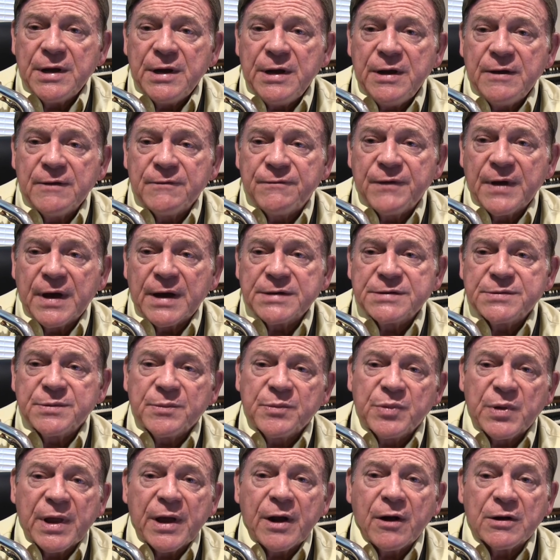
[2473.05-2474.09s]
He affects
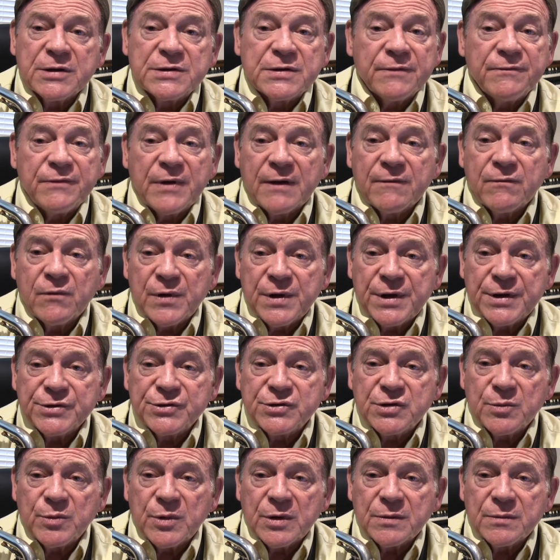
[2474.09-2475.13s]
players of every
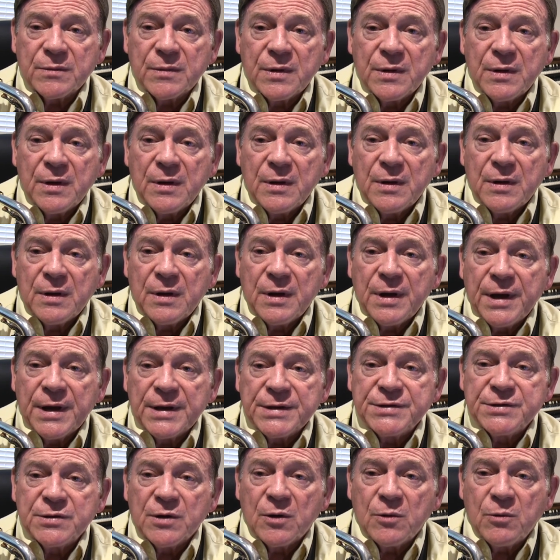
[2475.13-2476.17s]
instrument.
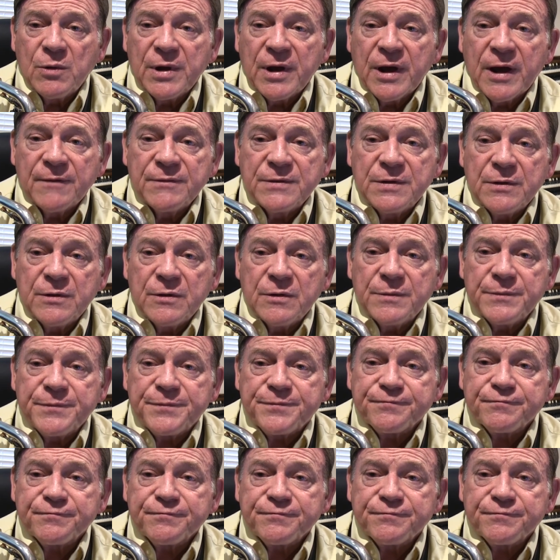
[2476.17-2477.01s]
And so we have to